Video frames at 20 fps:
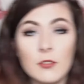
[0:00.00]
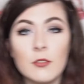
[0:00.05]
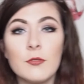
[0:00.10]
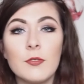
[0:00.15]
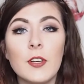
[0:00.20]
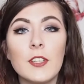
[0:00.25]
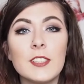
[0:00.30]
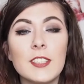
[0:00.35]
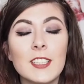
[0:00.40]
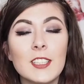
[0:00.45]

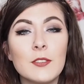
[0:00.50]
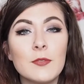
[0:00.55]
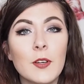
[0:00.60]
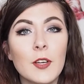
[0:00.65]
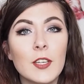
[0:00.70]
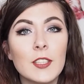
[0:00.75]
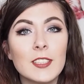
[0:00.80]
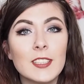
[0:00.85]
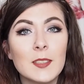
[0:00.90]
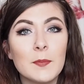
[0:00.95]
First things
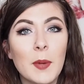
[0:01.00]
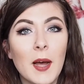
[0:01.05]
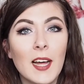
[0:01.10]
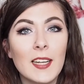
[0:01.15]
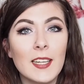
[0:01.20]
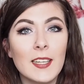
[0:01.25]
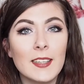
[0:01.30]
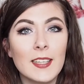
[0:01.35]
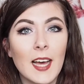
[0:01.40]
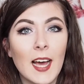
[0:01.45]
first is a
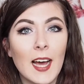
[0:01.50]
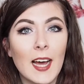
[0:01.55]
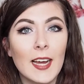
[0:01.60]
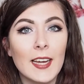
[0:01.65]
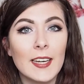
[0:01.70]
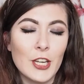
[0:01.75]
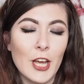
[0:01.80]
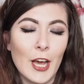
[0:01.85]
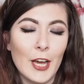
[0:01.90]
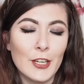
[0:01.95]
palette that
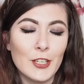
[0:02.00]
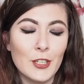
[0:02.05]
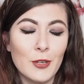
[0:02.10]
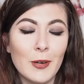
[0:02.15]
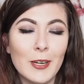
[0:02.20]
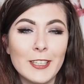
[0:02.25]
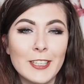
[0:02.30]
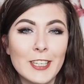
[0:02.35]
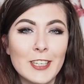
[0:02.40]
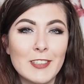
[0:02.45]
I had no
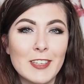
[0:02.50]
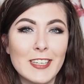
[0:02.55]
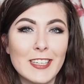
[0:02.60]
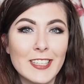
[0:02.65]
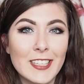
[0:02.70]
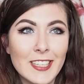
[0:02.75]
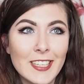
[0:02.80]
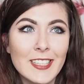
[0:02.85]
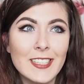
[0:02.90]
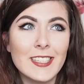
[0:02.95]
idea I
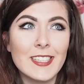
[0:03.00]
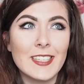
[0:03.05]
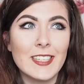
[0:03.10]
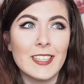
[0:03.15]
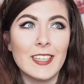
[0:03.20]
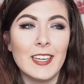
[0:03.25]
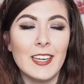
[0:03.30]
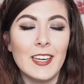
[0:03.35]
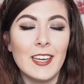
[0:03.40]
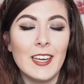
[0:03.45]
needed
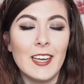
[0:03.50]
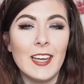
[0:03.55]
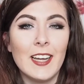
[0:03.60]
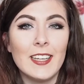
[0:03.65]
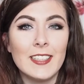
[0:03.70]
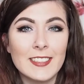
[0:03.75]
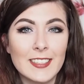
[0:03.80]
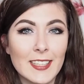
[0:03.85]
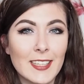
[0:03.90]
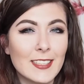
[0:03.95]
it
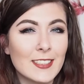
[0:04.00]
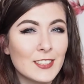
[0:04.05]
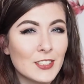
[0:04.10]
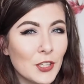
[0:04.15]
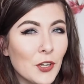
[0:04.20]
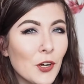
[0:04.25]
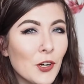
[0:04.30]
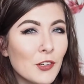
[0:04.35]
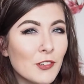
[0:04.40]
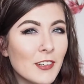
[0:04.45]
until I
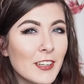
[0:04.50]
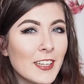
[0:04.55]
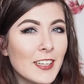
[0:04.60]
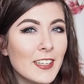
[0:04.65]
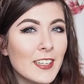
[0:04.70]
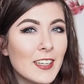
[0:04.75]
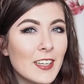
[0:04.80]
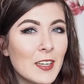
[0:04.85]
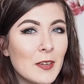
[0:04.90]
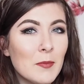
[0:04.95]
saw it,
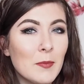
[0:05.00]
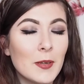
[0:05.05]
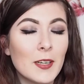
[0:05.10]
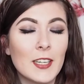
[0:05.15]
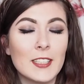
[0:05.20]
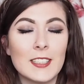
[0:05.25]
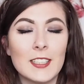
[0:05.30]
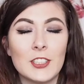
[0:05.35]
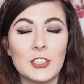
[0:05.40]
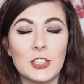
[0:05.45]

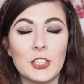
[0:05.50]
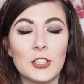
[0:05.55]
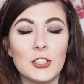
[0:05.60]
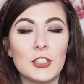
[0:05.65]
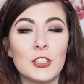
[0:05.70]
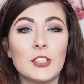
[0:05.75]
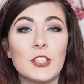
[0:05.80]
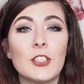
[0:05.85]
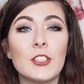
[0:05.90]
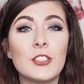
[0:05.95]
because it's
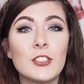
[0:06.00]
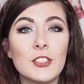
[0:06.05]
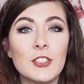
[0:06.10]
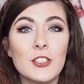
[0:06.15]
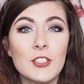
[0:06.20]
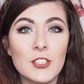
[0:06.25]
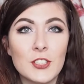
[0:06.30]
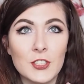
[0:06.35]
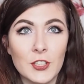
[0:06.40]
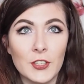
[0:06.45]
just
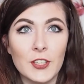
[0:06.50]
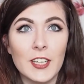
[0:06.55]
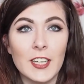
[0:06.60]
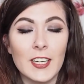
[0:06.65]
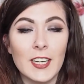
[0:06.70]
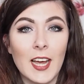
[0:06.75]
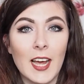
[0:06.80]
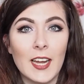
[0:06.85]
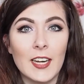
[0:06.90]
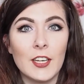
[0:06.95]

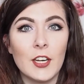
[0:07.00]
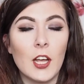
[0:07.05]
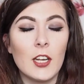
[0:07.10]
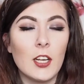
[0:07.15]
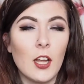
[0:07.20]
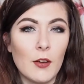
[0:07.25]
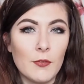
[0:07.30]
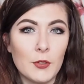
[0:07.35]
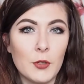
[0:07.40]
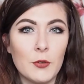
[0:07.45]
stunning, and a
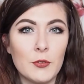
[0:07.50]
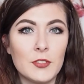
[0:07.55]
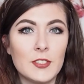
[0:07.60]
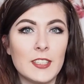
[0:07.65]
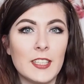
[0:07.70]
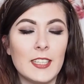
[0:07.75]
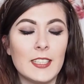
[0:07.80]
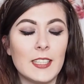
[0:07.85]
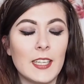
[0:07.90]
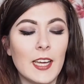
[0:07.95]
lot of you have
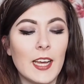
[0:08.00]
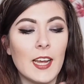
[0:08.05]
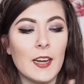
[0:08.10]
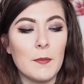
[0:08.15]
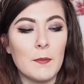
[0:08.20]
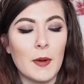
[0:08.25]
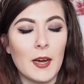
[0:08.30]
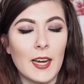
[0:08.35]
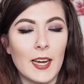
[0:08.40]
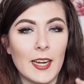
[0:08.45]
seen it
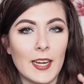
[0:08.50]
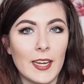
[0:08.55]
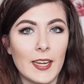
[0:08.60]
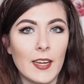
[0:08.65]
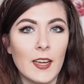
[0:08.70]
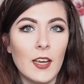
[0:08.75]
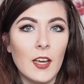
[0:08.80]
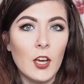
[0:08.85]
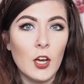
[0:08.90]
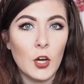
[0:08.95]
in
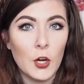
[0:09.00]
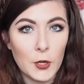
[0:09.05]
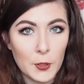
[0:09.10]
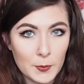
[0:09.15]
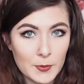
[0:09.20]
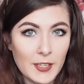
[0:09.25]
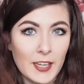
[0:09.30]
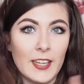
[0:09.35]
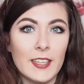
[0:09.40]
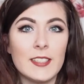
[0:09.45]
my
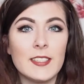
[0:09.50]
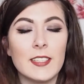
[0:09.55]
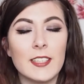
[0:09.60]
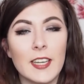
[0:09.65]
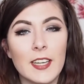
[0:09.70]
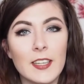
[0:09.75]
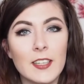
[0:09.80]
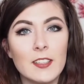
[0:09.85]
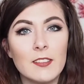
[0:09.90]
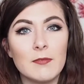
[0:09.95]
updated
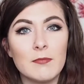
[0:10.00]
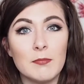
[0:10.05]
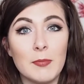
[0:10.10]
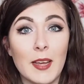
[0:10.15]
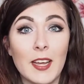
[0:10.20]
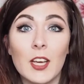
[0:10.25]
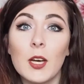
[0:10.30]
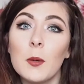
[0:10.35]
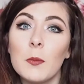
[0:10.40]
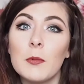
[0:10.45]

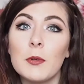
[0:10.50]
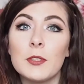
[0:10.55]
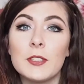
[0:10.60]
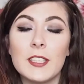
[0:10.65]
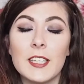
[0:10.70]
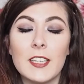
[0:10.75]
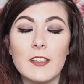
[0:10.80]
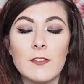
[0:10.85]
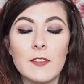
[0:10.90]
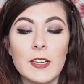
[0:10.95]
makeup
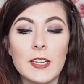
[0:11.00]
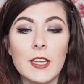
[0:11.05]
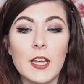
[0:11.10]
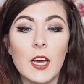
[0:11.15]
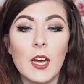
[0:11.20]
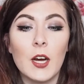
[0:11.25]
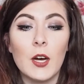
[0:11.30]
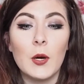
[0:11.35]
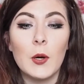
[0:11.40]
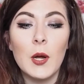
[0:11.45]
routine
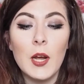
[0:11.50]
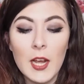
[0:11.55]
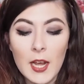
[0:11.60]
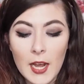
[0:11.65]
video.